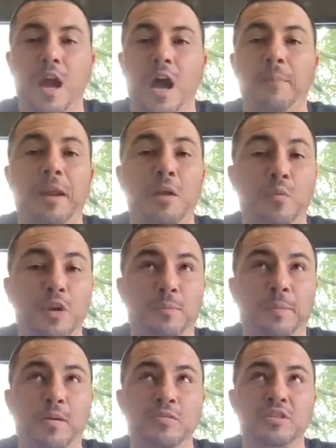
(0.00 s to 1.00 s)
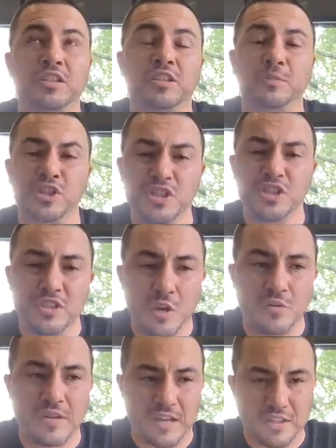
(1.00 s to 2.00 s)
Uh, but I will post this. But just
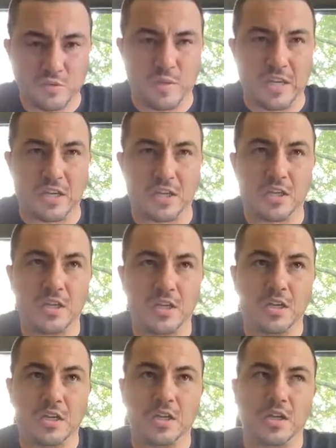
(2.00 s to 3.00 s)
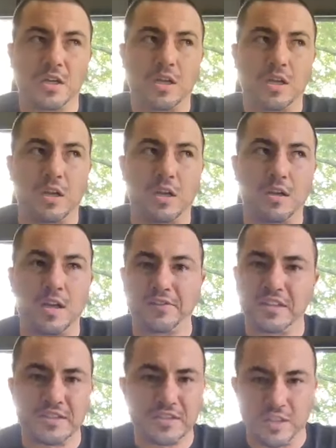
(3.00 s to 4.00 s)
know next week,
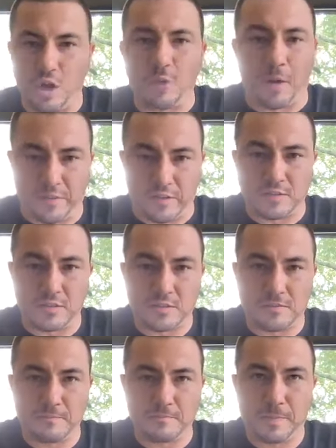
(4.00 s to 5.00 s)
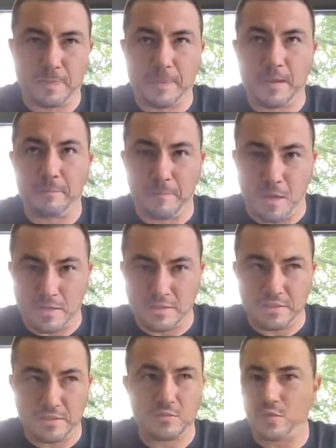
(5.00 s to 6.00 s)
nothing's going to go perfect
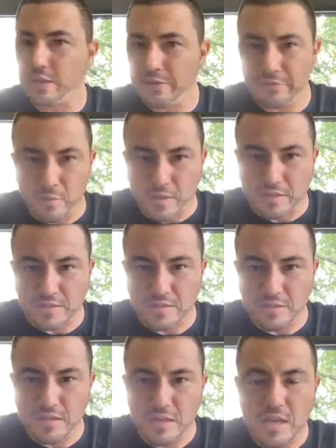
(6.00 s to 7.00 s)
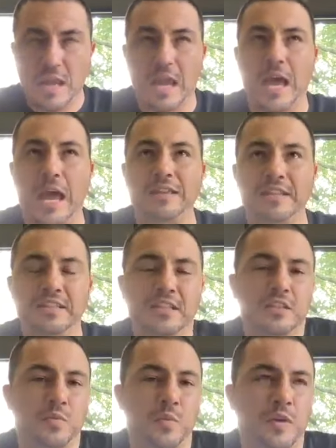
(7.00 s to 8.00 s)
but we'll get through it. And
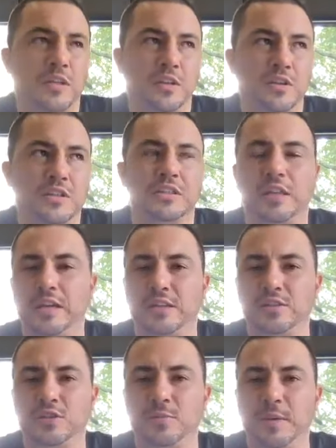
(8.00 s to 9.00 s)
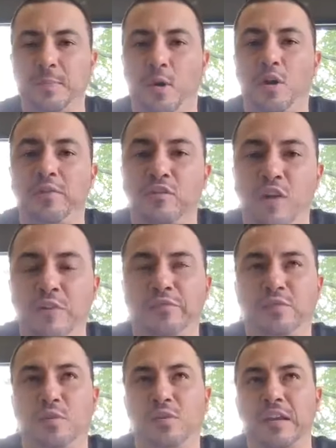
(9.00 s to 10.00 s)
this is what it looks like to be part of a ground
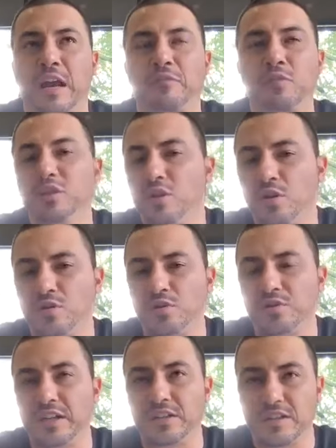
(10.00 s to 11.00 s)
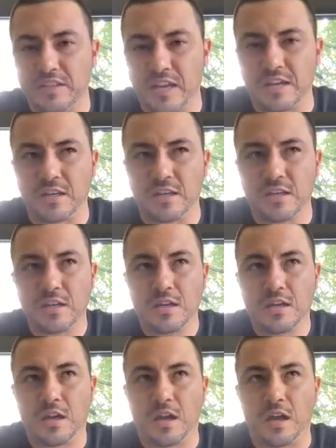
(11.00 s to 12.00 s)
floor. Like I wrote an article the other day
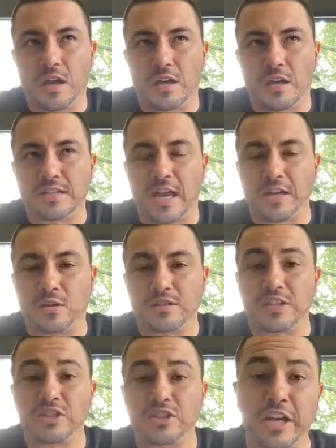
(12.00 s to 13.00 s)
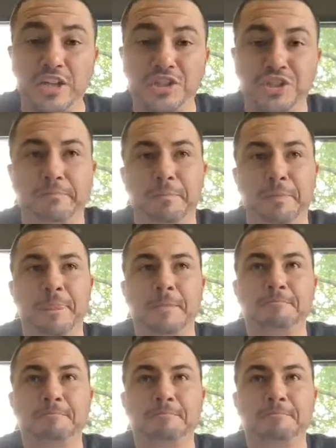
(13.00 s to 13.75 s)
entitled Education.